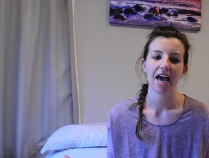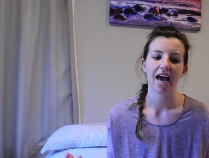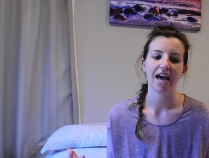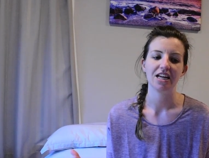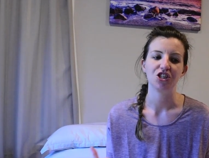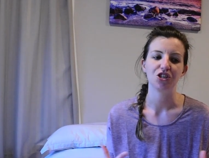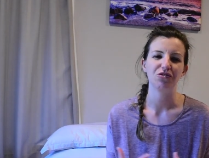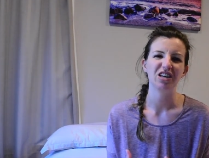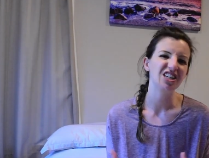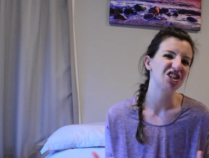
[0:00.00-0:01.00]
and
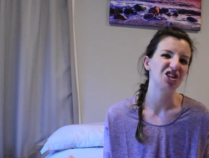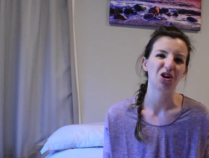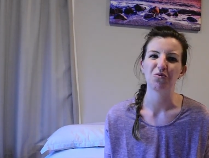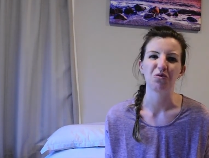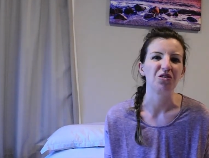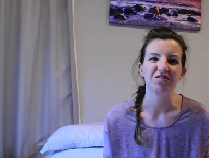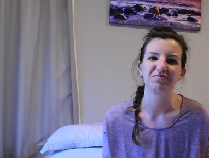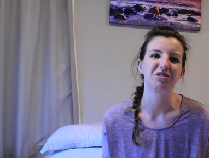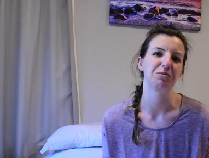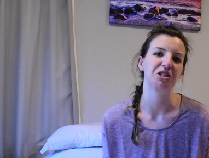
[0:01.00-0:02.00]
you really just don't want
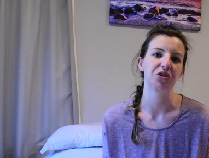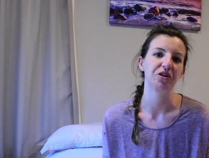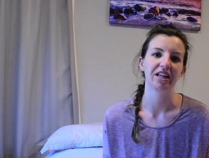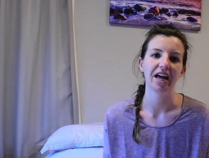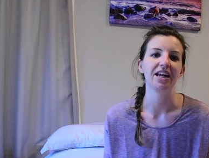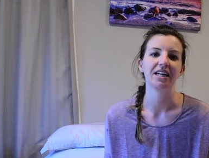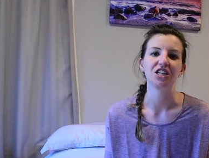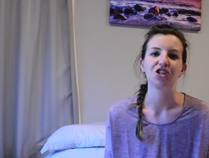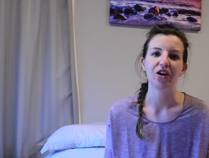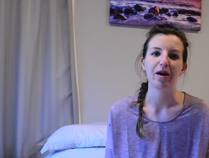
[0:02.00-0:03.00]
to be doing that
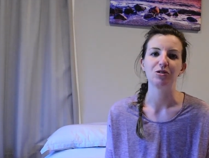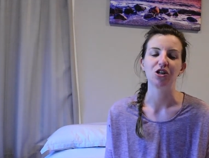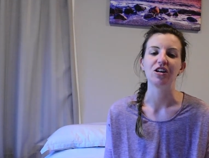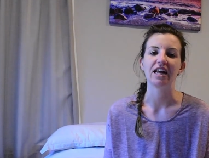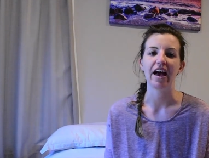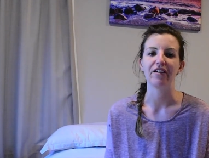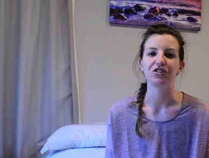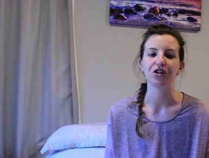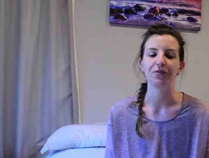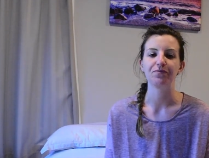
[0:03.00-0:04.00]
unless you absolutely have
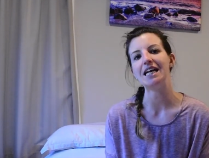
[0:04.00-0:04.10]
to.